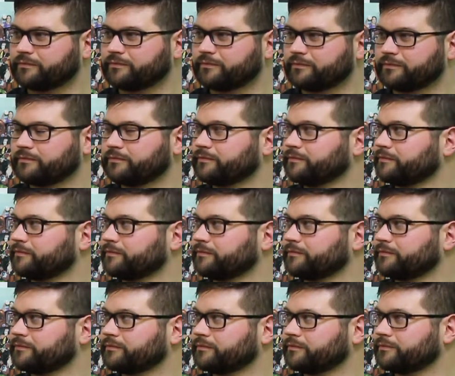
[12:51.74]

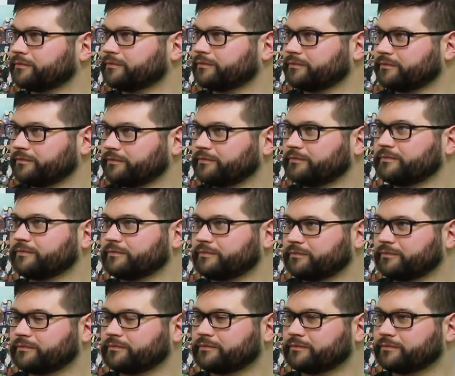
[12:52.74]

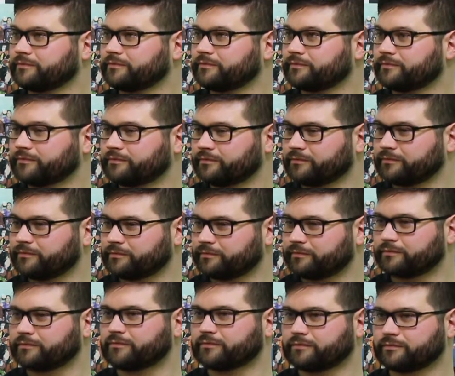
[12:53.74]

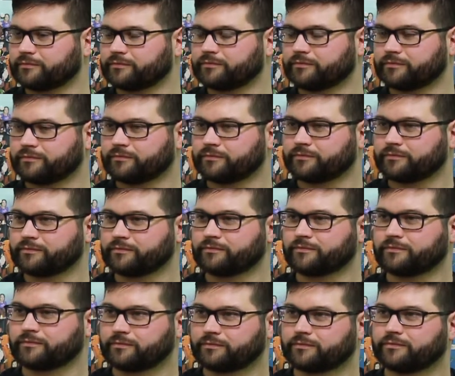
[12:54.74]

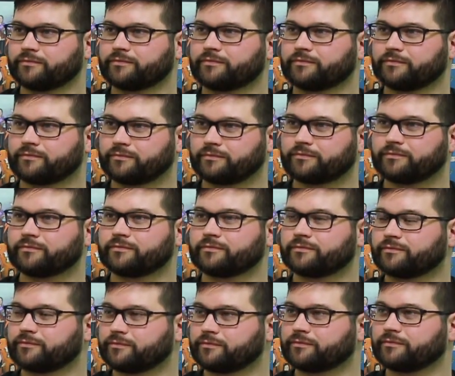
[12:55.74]

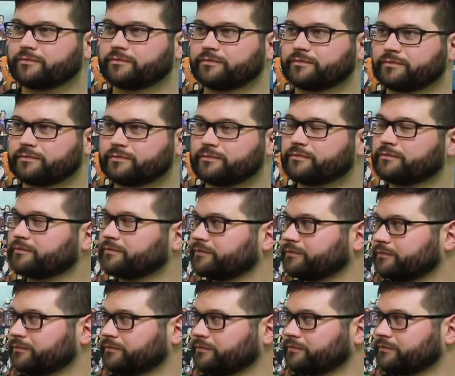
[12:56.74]

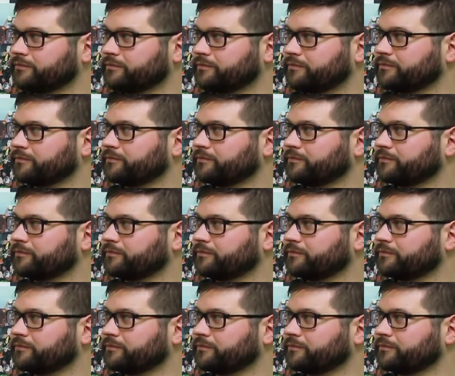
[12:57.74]
(not speaking)